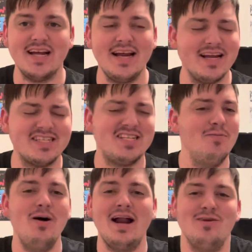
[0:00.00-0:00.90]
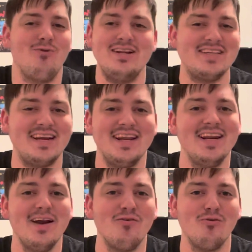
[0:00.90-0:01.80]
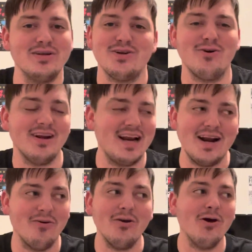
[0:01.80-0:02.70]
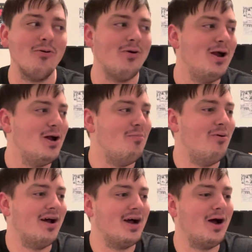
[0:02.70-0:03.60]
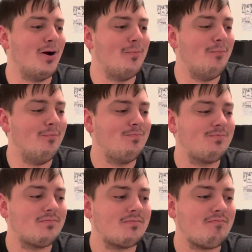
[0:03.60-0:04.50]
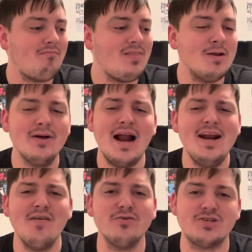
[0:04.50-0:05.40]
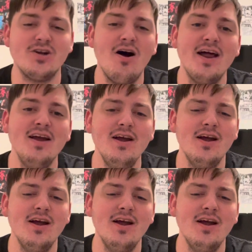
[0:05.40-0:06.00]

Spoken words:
I guess somebody rented it and never returned it. I don't know, but I never saw it.